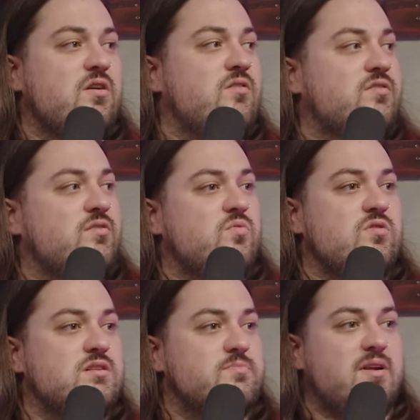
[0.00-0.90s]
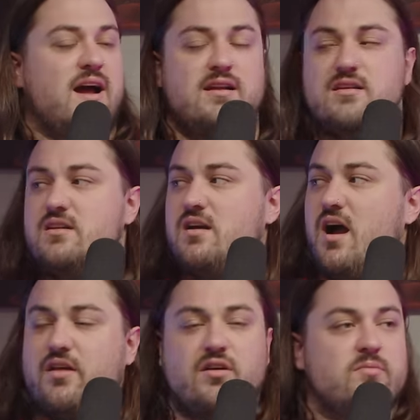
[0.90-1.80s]
going through the woods, but I
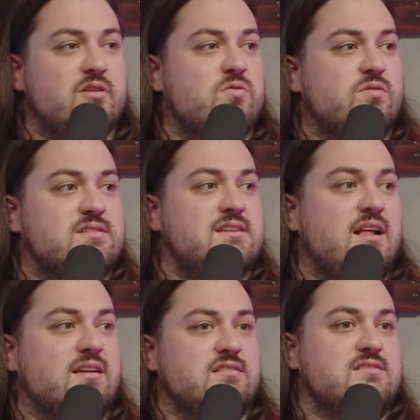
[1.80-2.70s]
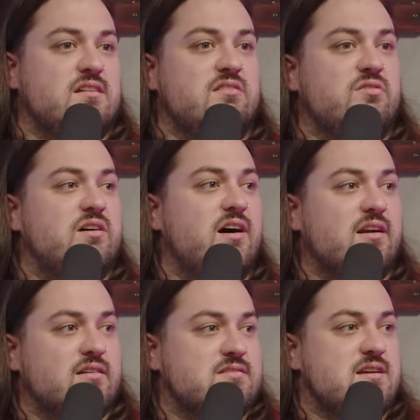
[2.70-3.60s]
thought it'd be cool to see, like, just a little
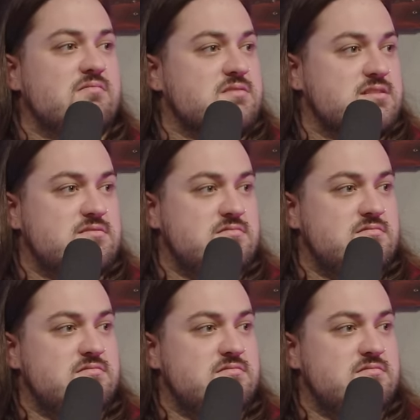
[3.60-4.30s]
hut or something.